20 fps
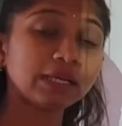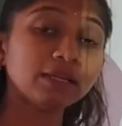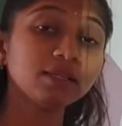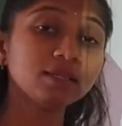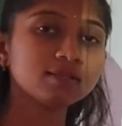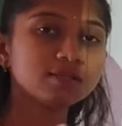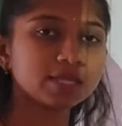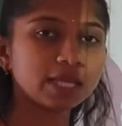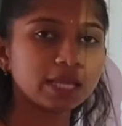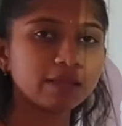In
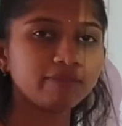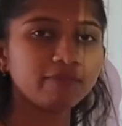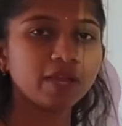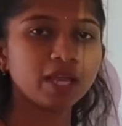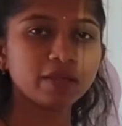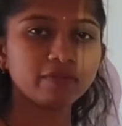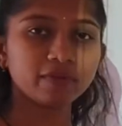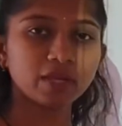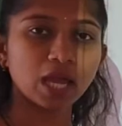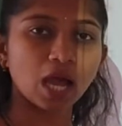the same
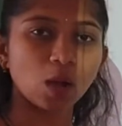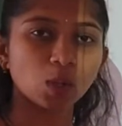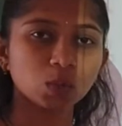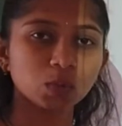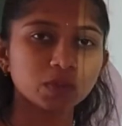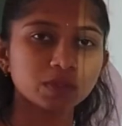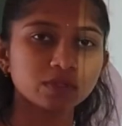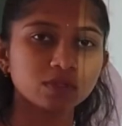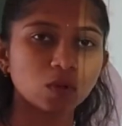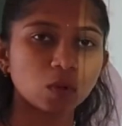way, we have
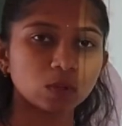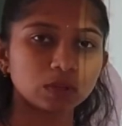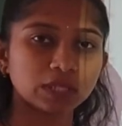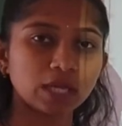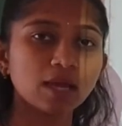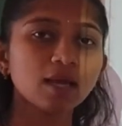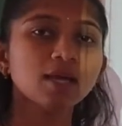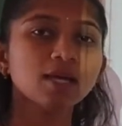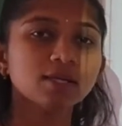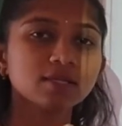to solve the